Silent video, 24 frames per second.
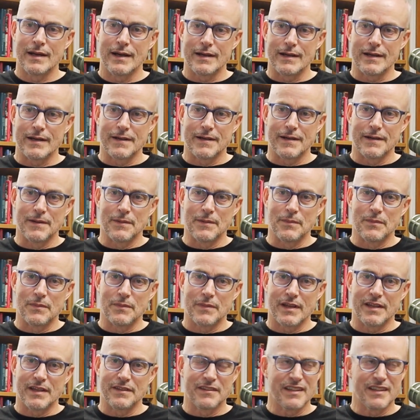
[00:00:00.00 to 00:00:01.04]
and
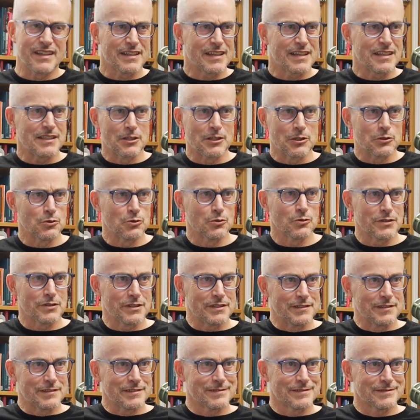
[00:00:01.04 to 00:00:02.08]
then getting all
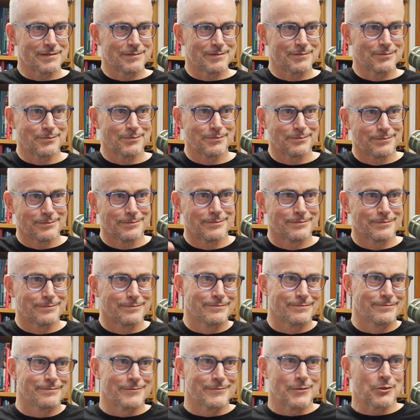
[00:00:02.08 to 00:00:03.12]
the
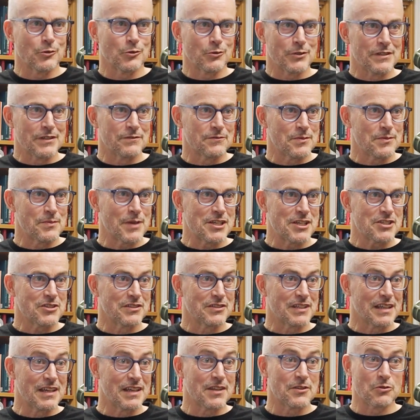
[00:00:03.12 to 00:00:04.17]
information
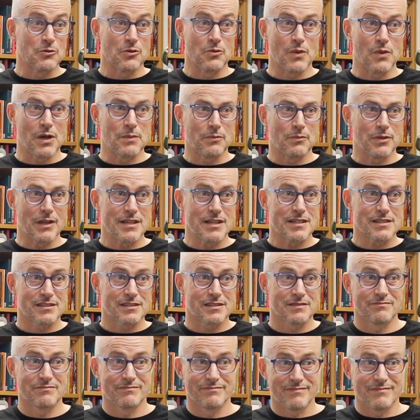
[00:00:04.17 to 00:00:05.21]
together in one
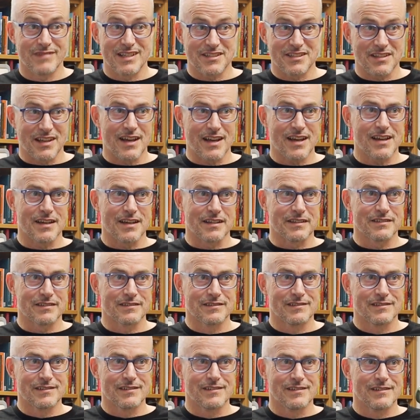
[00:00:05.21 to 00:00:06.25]
place. It's hard,
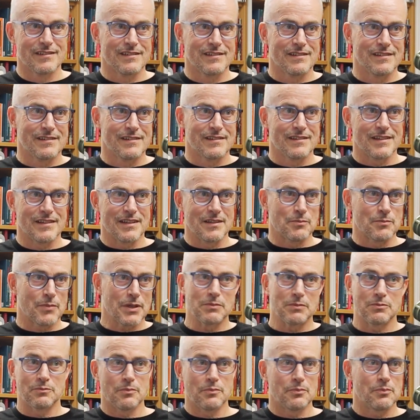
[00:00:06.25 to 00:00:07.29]
and
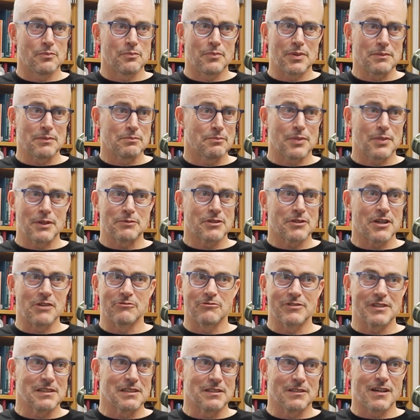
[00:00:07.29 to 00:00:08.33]
people don't
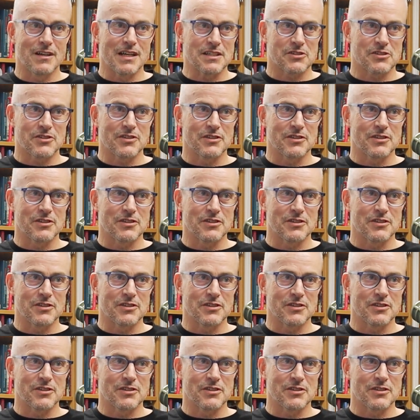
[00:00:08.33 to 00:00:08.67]
really like